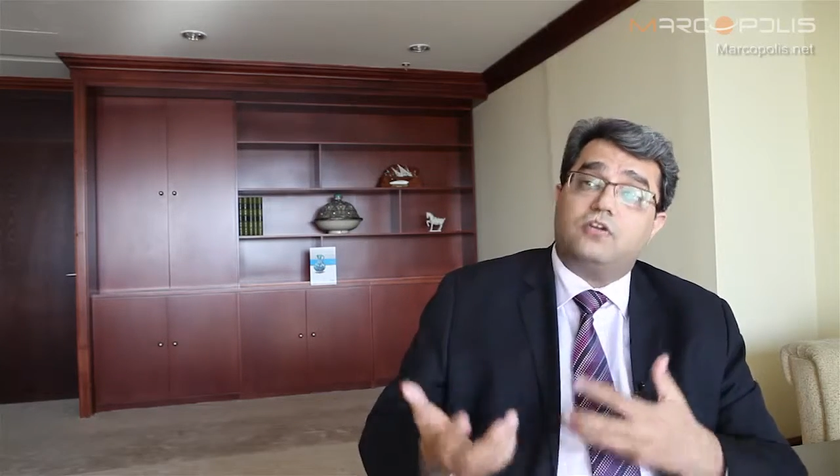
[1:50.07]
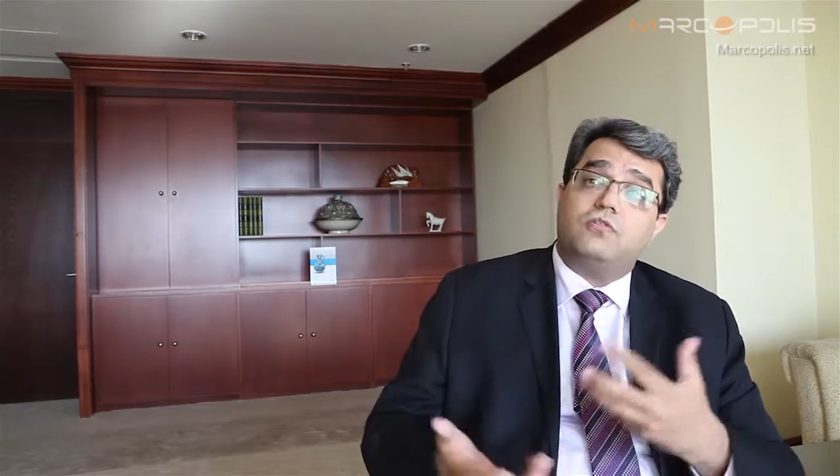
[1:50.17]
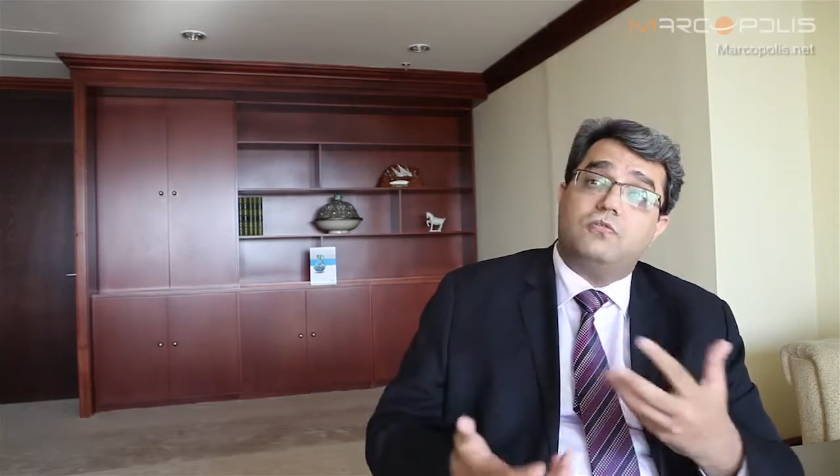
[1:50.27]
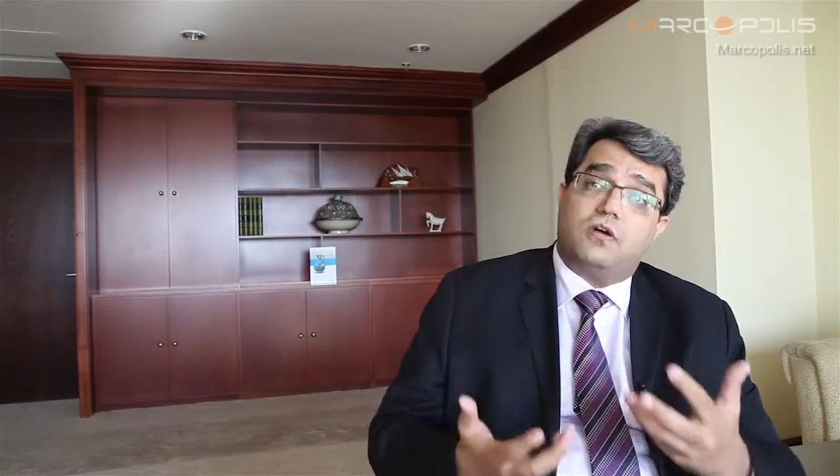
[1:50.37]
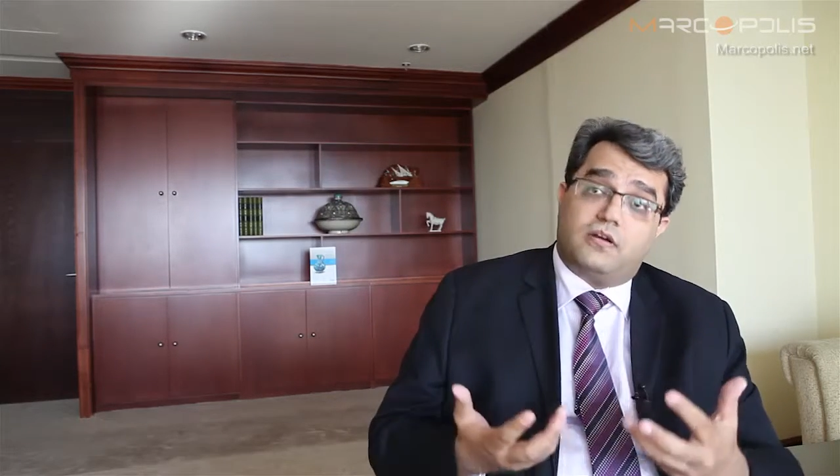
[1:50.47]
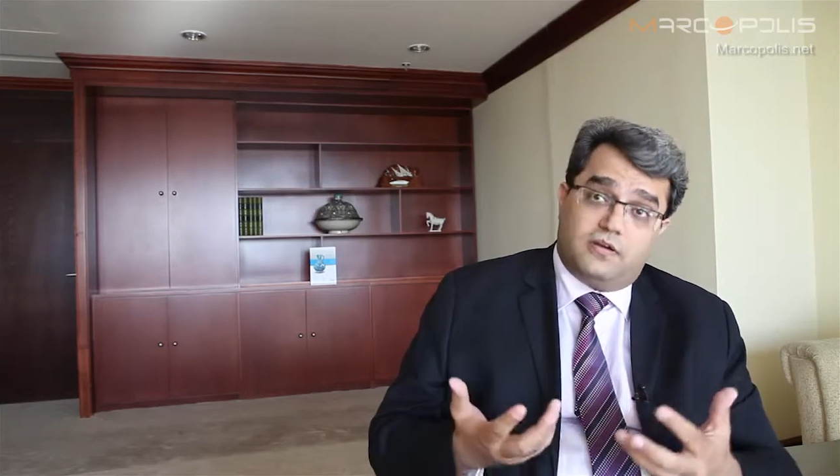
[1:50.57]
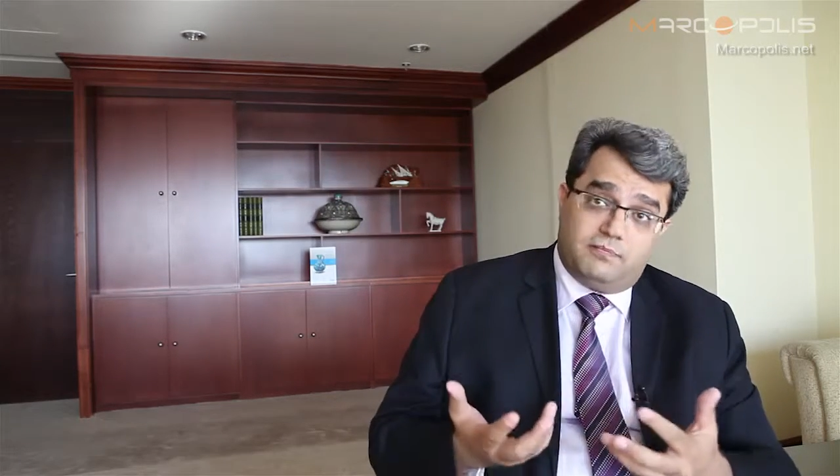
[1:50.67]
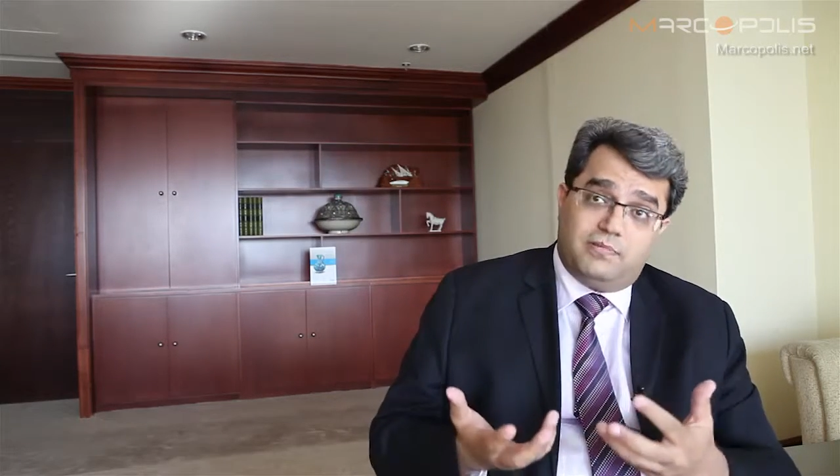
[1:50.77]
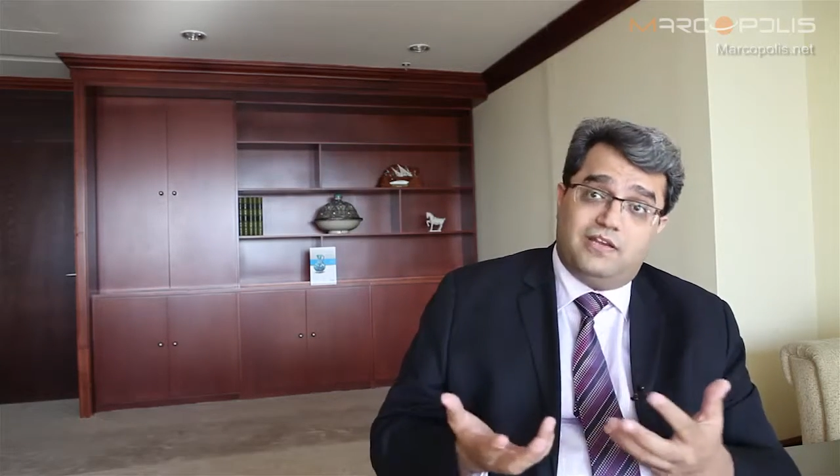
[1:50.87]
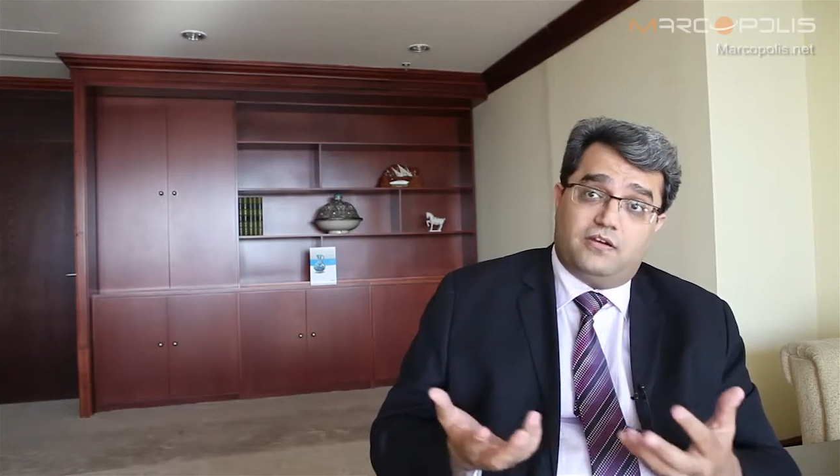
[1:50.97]

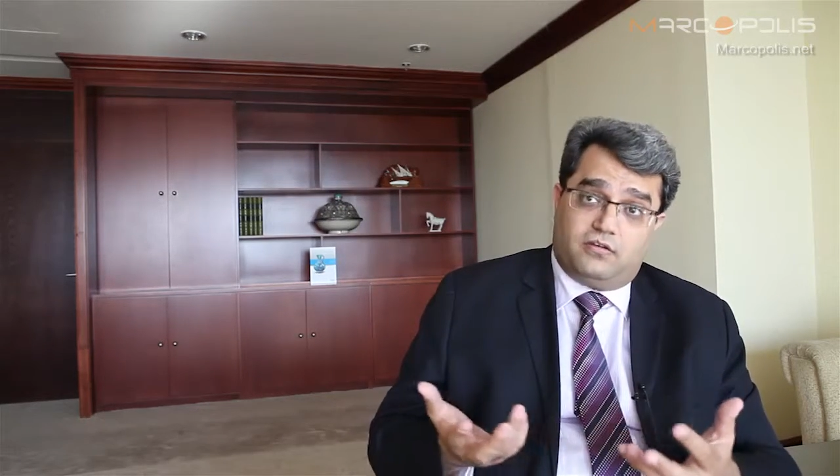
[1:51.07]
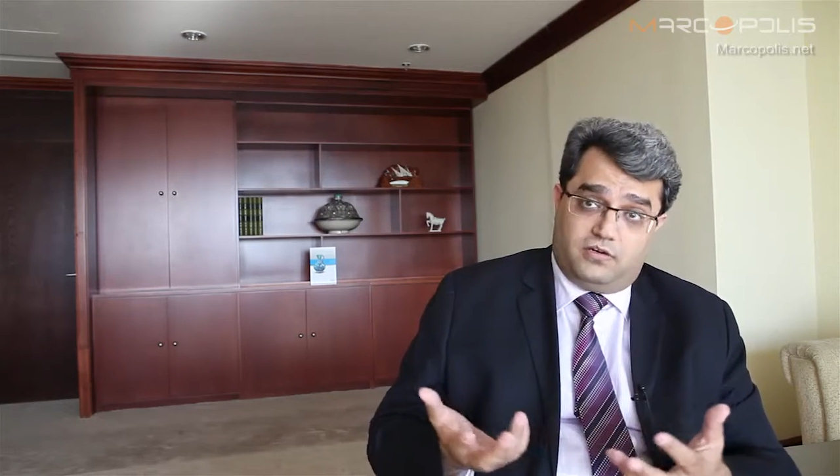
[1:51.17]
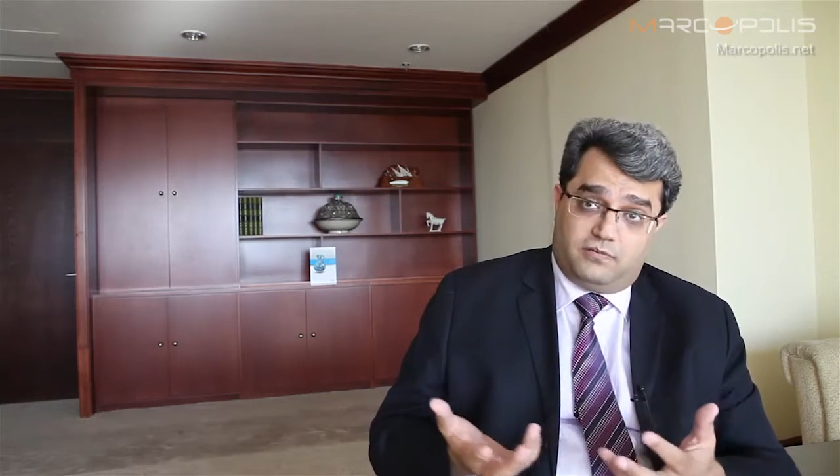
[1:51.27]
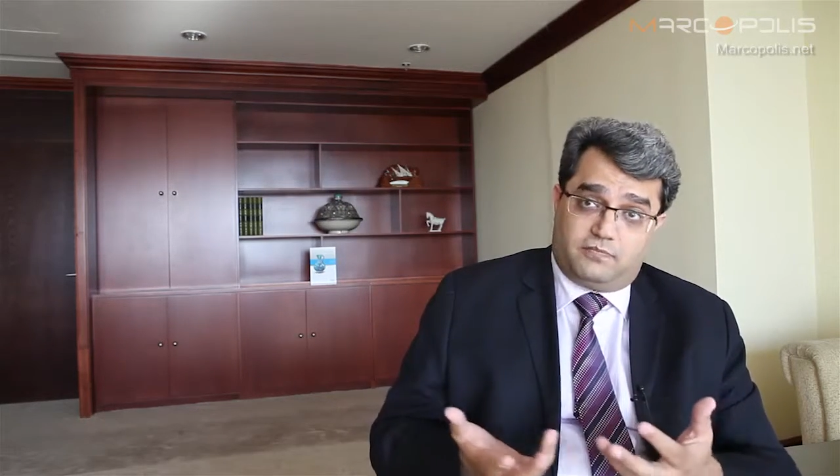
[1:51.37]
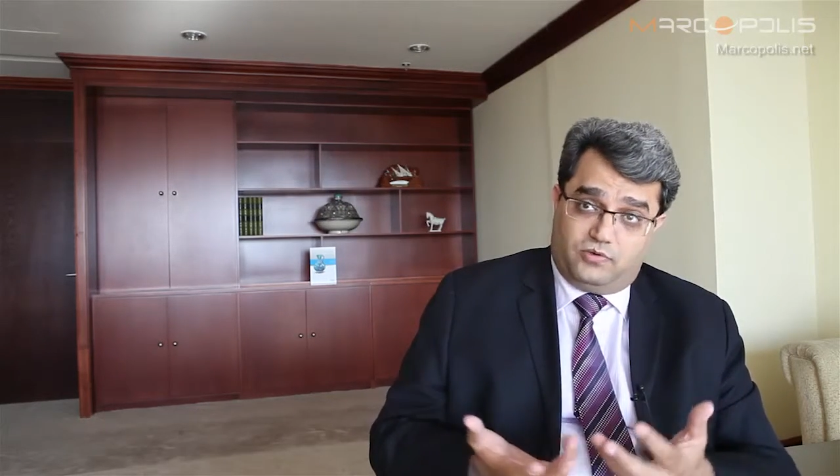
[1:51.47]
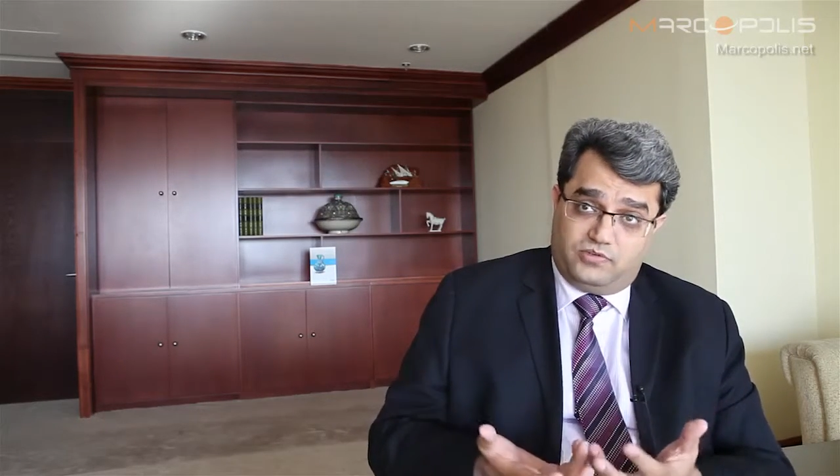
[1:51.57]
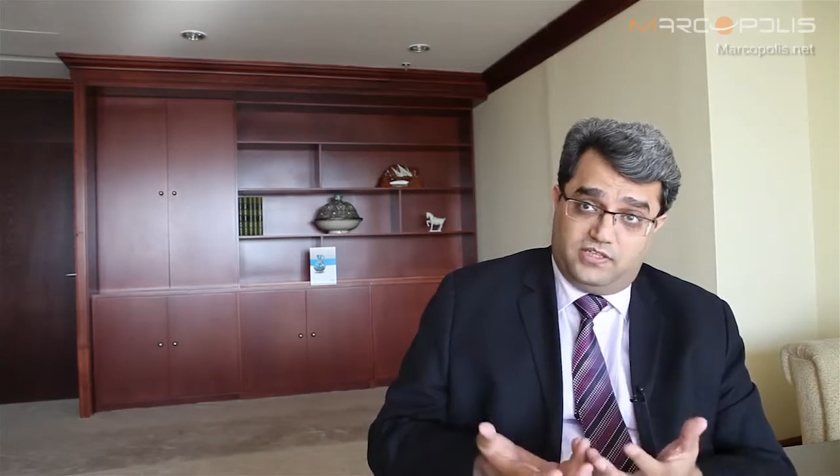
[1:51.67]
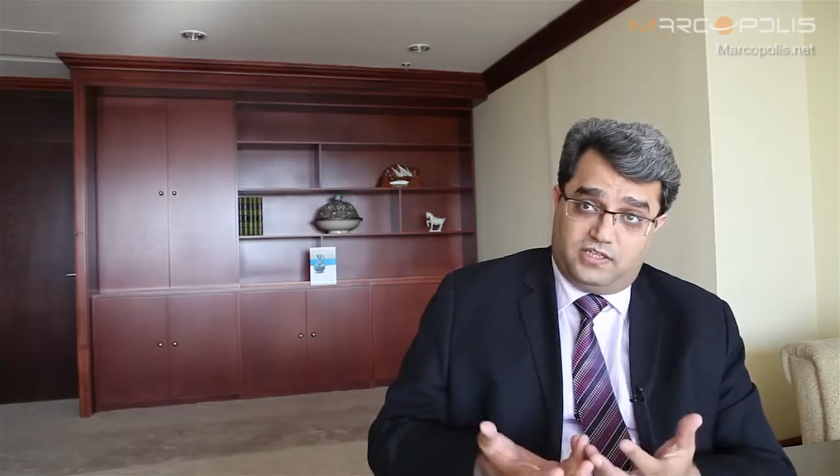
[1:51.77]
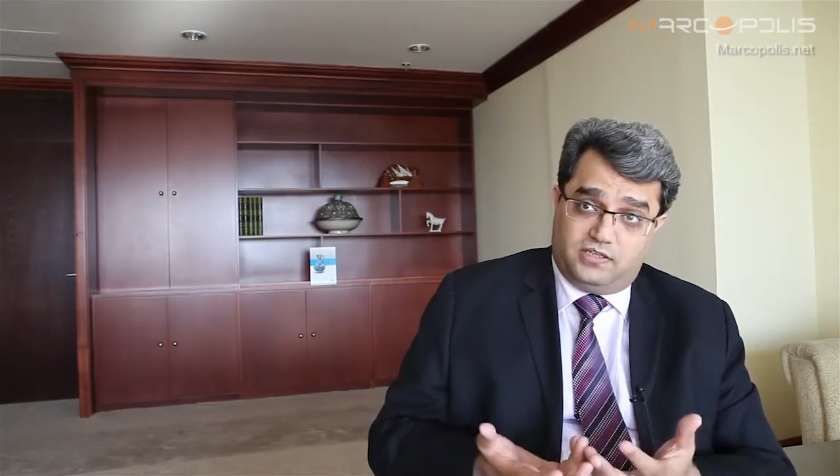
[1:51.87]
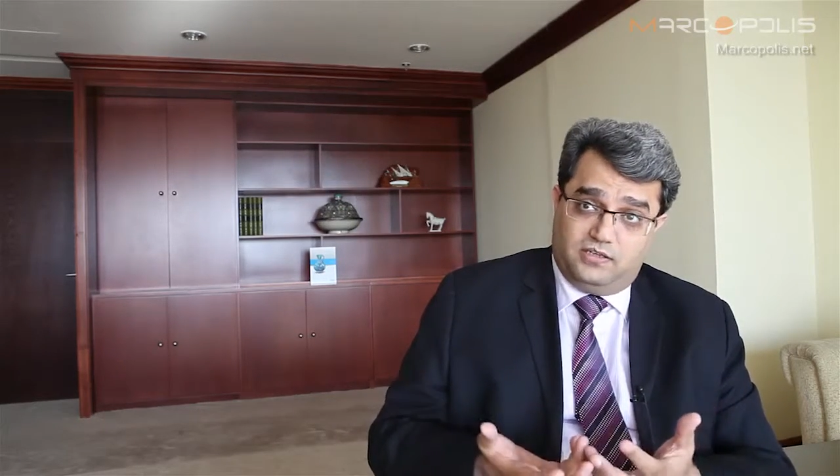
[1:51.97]
$200 billion
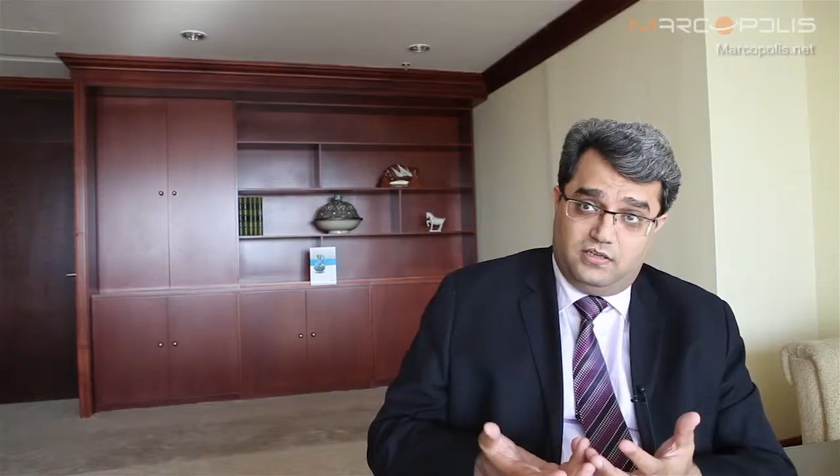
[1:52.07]
project